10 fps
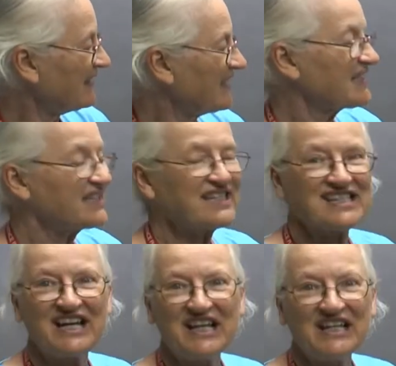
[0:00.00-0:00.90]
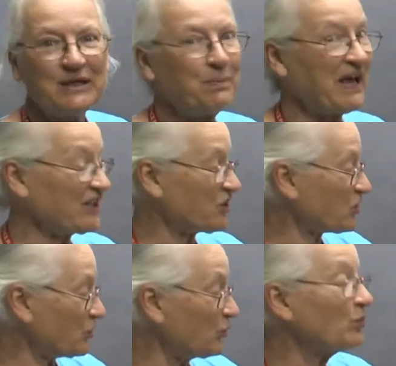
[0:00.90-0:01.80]
Sunny Patch
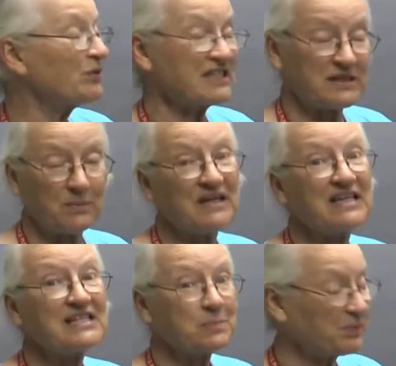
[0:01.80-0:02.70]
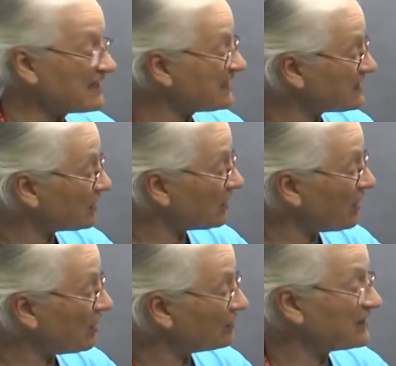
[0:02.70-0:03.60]
School was the best place to
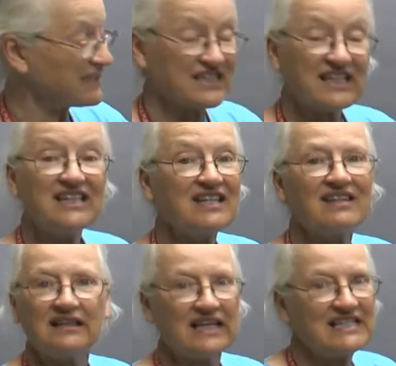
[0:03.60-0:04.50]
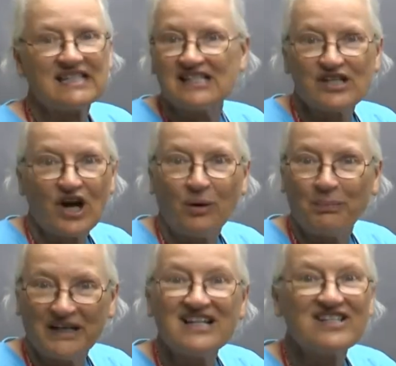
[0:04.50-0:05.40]
go to study the lessons all
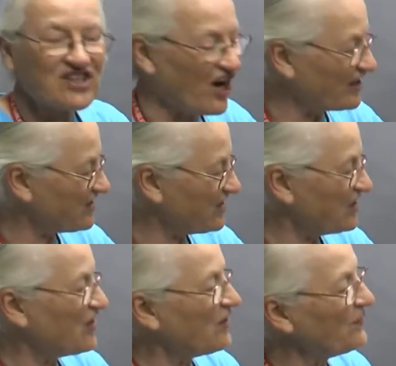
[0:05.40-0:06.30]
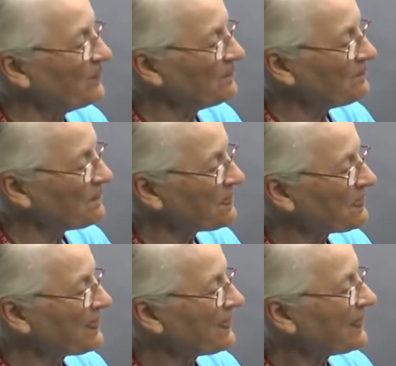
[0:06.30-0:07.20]
bugs ought to know.
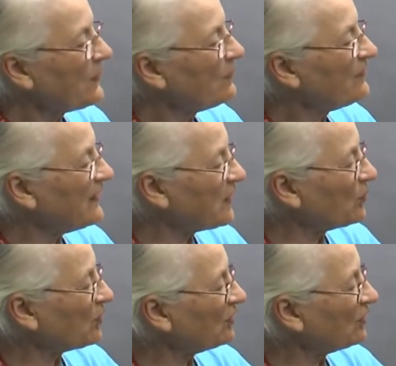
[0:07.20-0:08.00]
There were